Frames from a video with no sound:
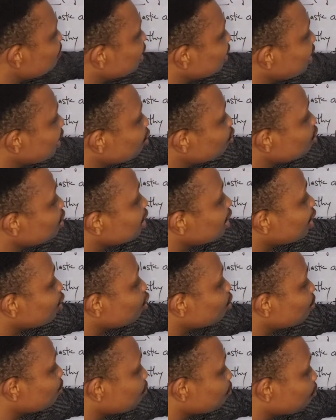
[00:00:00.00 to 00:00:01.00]
methionine
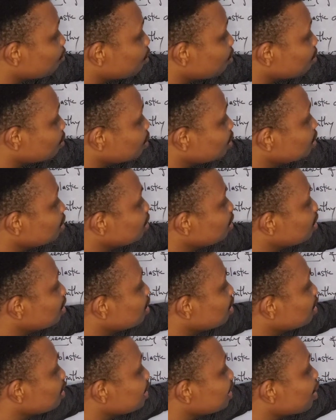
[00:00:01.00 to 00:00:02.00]
cannot be formed,
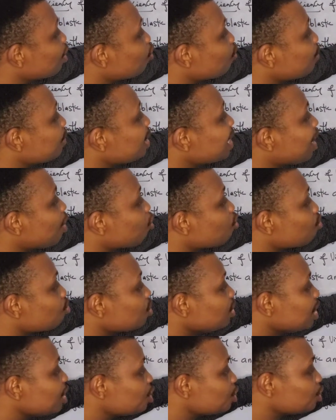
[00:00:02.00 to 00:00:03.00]
there will be
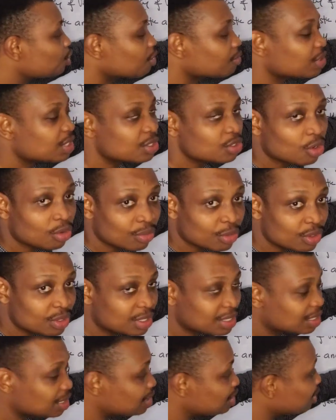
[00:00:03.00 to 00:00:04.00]
accumulation of this
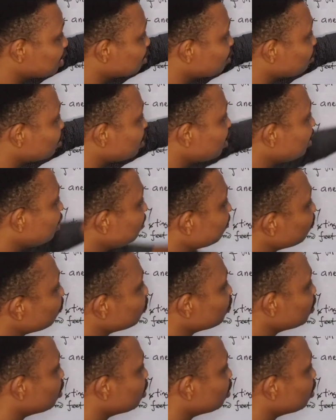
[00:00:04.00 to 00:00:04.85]
homocysteine, okay?